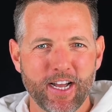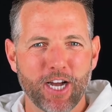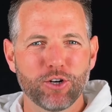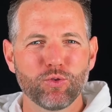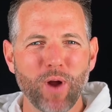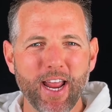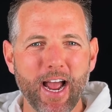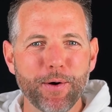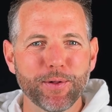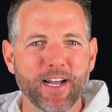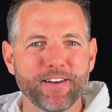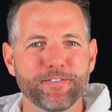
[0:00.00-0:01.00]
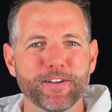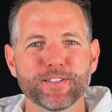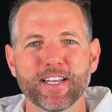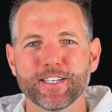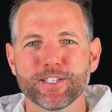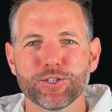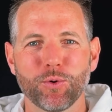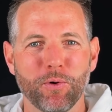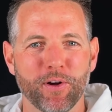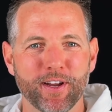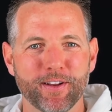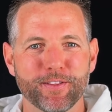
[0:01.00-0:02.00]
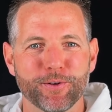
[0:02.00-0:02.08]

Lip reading: A great outline feels like a story.